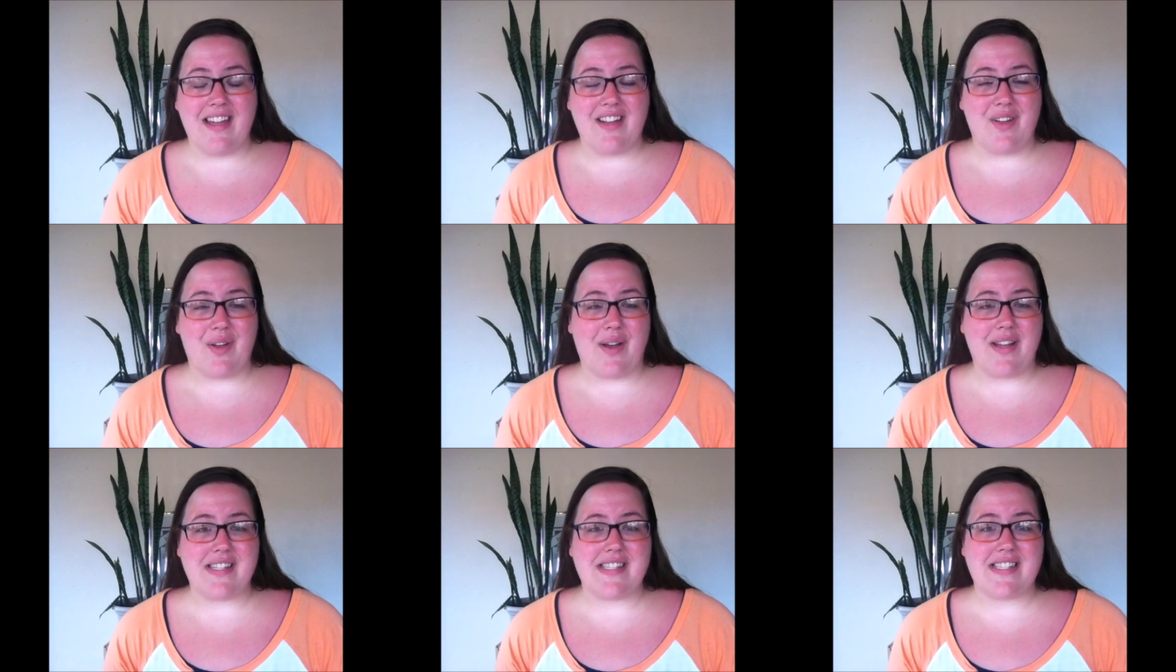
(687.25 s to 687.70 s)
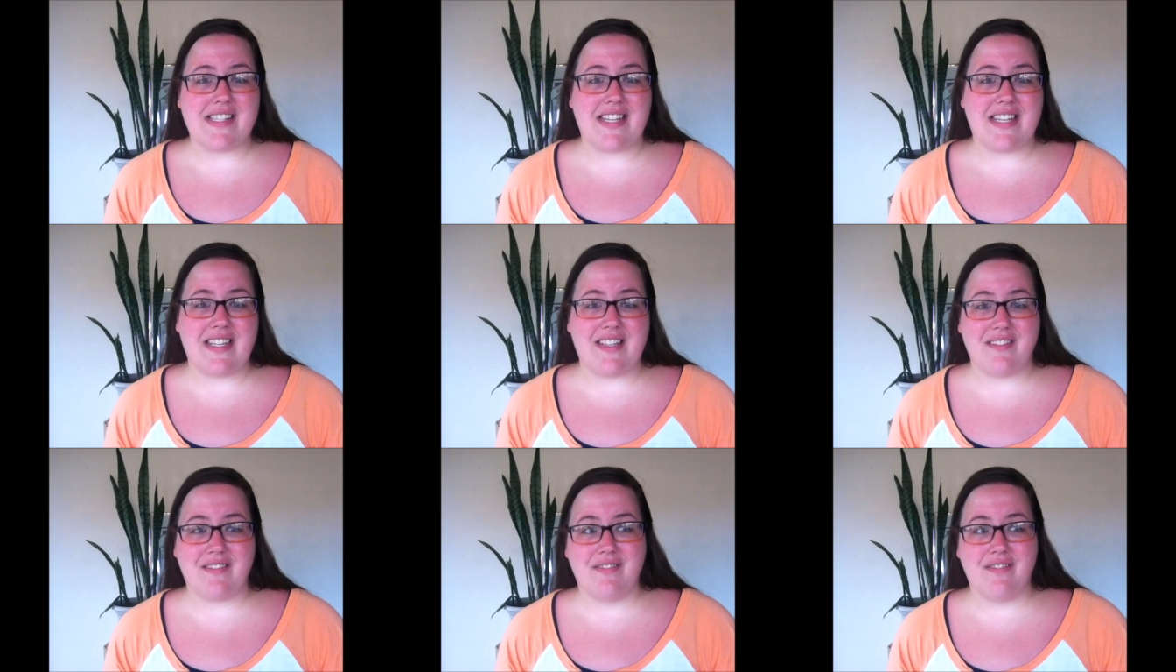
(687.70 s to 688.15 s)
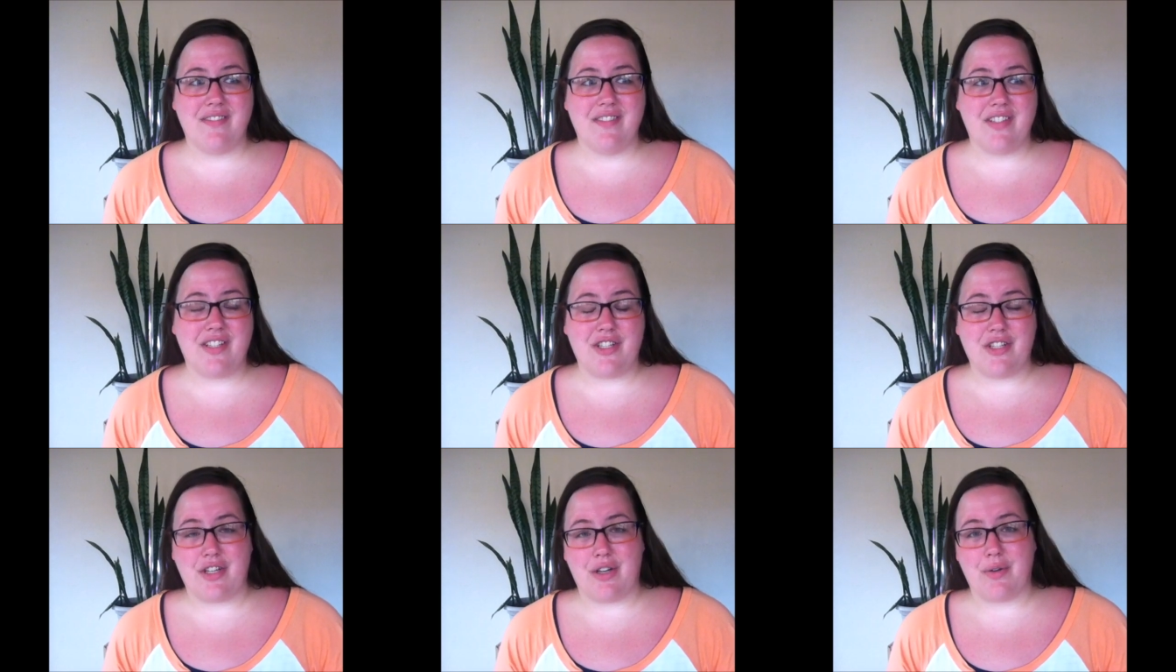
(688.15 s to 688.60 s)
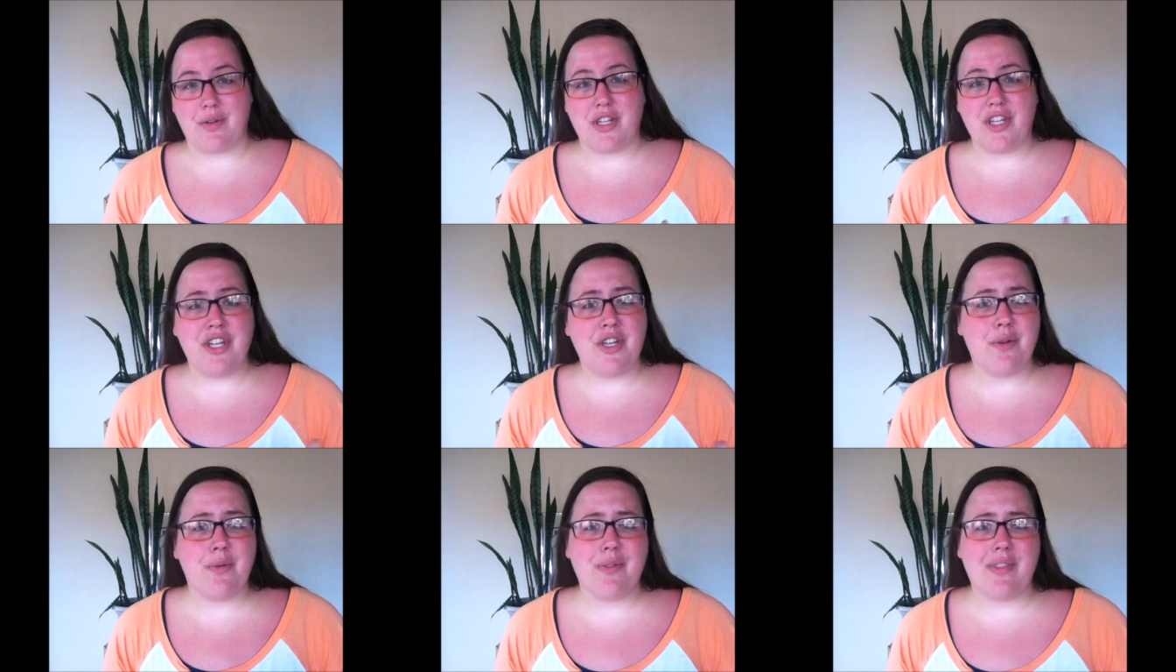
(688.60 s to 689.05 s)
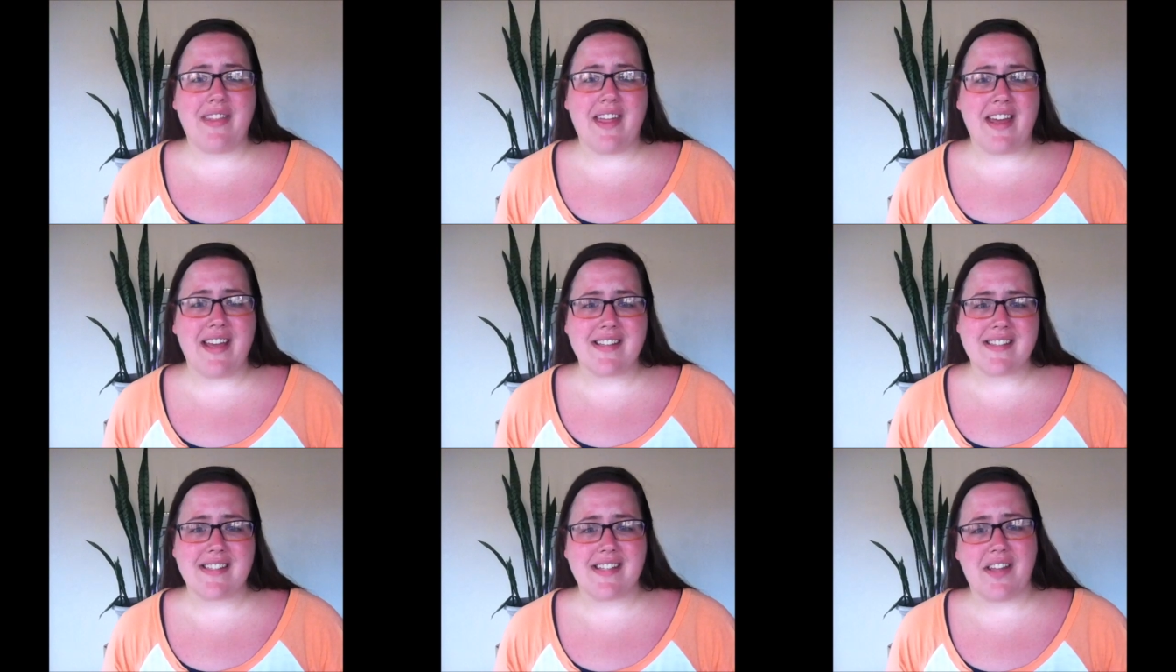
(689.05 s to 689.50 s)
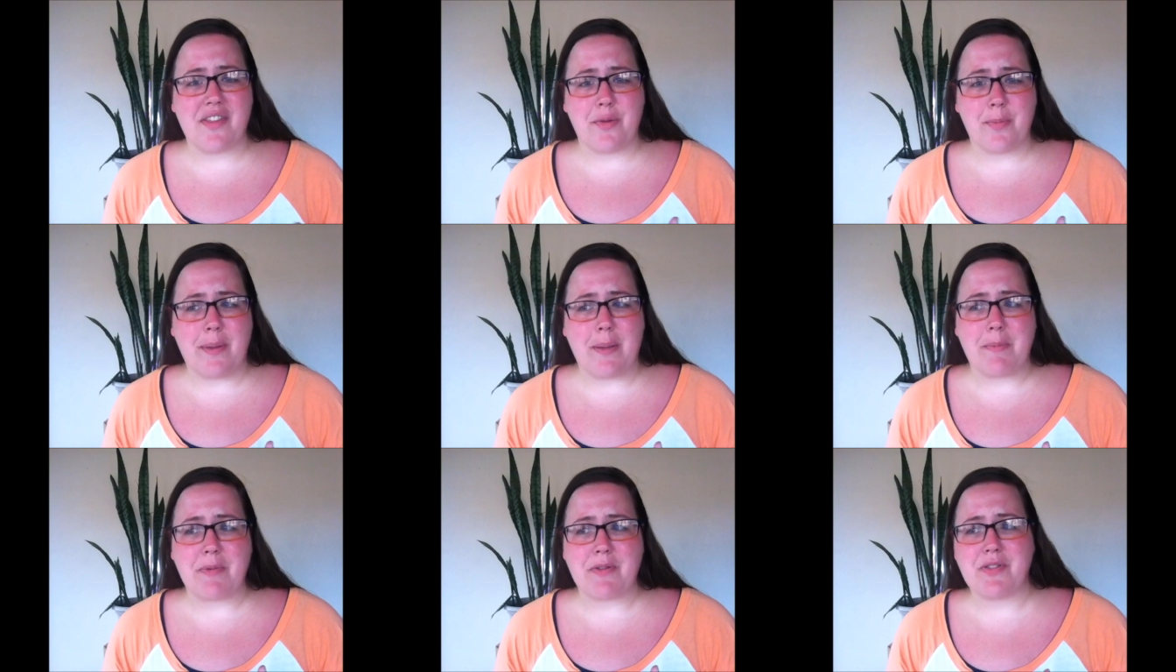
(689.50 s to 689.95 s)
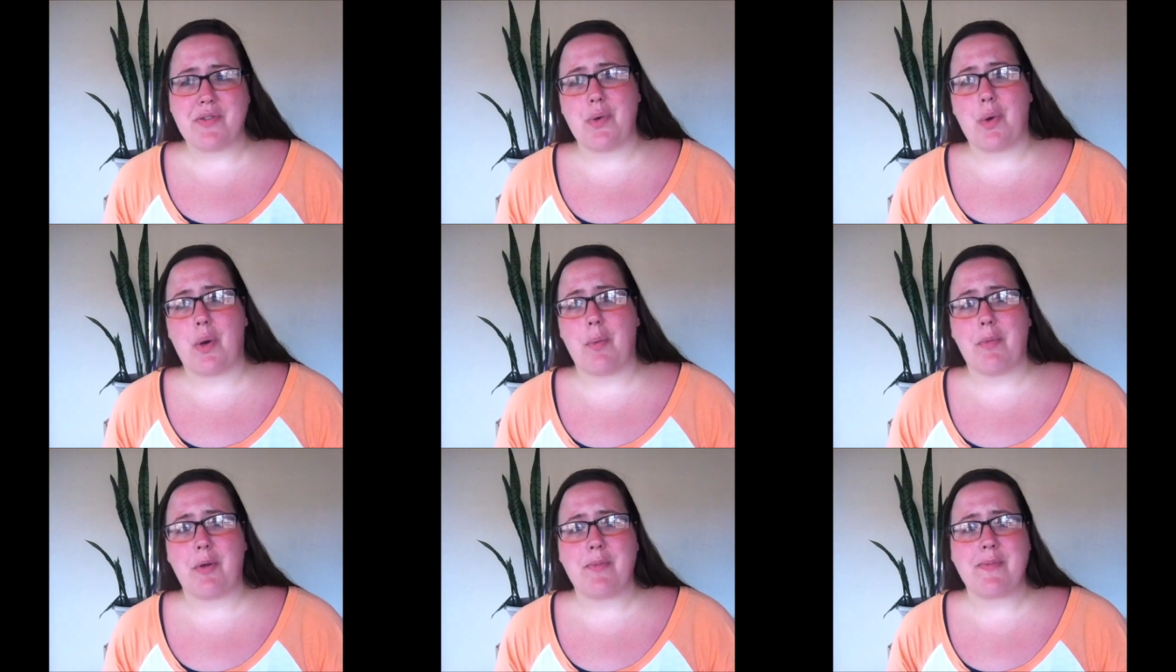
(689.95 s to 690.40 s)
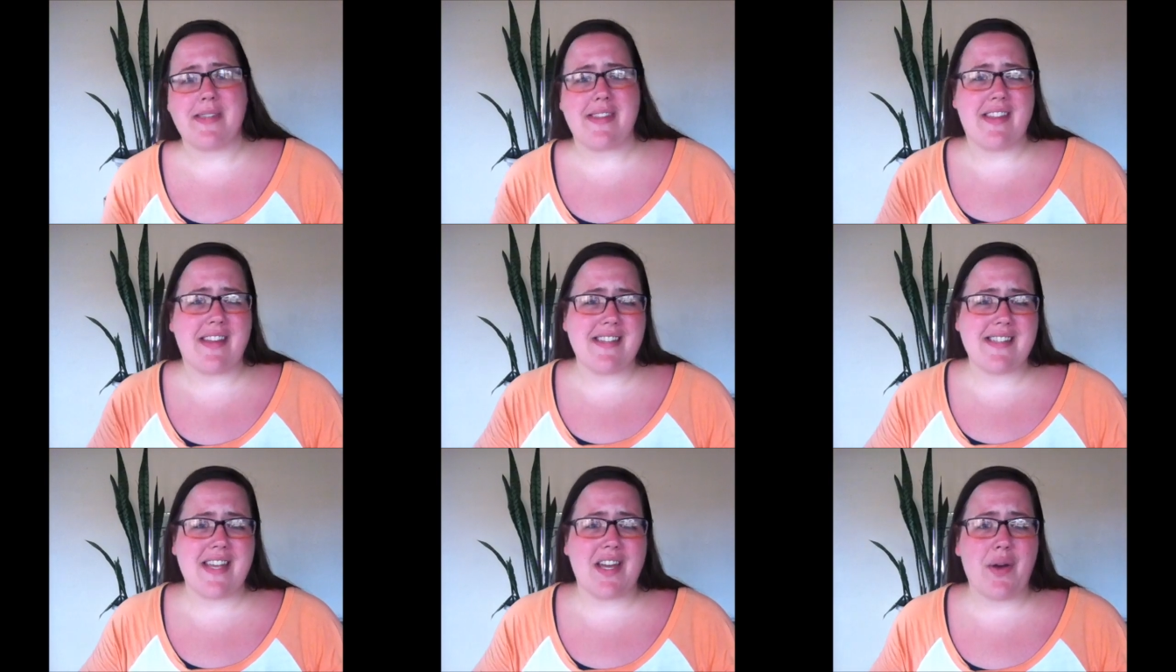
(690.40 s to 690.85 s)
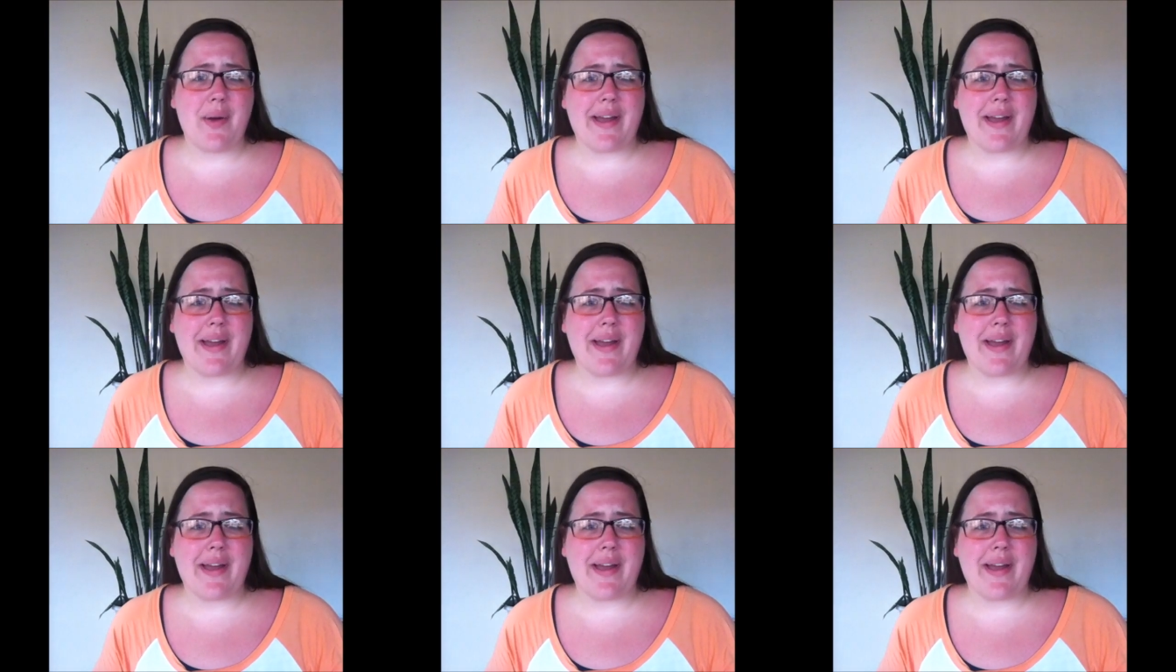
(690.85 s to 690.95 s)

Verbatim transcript: And, you know, I'd see you know, cute things in other people's dorm rooms and they'd say,